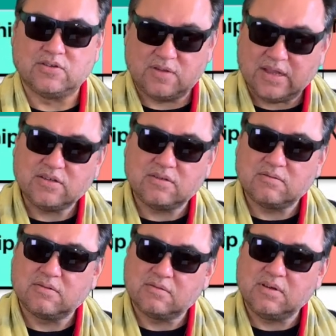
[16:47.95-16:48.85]
So that's,
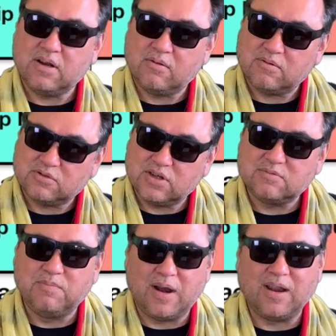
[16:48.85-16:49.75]
you know,
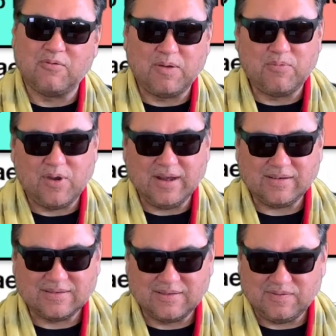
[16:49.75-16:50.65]
just barely one
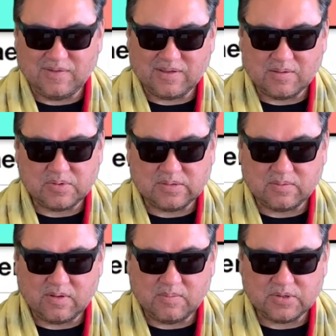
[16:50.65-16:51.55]
point. So
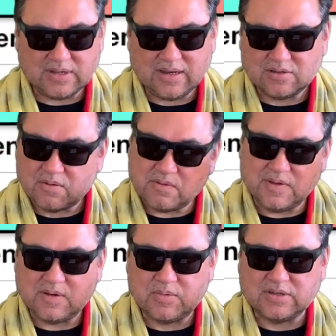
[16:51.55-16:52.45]
fifty-three percent is over
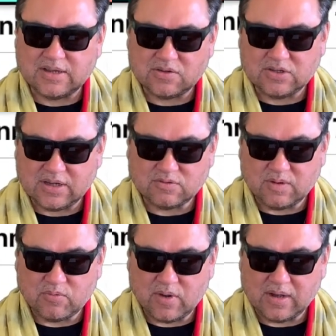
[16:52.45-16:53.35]
fifty percent, so she gets
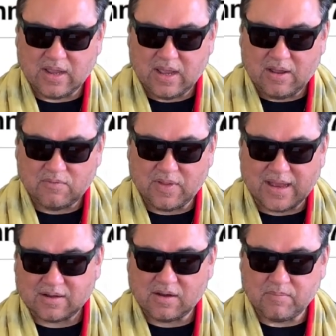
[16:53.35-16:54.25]
one point for
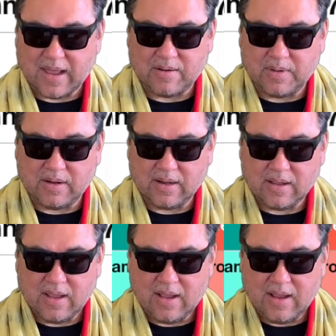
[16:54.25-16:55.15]
that compatibility.
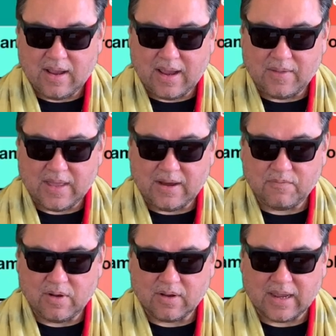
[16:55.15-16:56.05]
And then
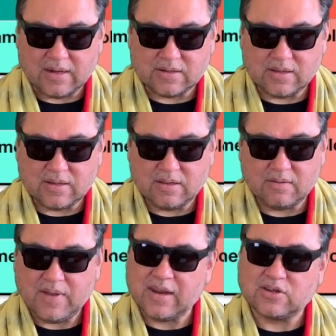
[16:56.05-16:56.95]
if we look at uh,
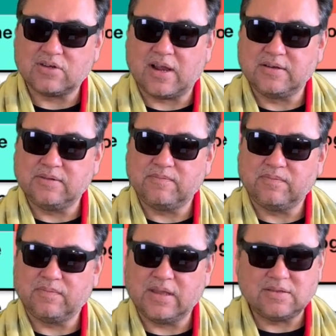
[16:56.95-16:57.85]
the Vedic astrology,
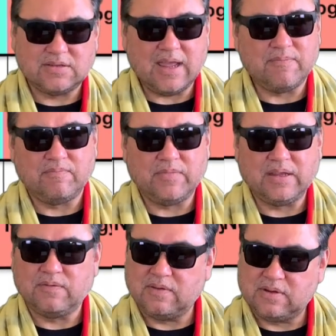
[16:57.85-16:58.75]
it's the same.
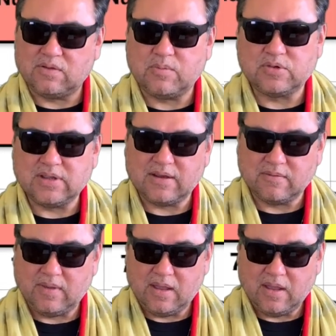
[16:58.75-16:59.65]
It's fifty-three percent,
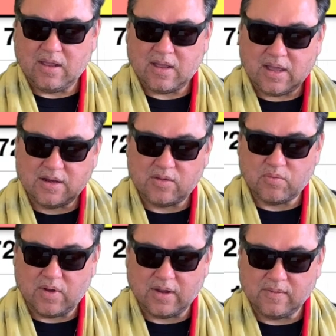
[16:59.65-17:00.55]
another
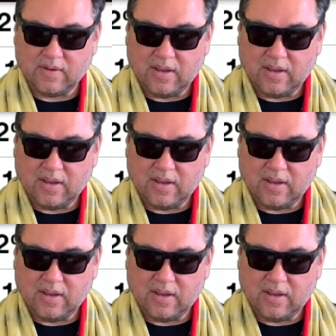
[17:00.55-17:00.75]
point.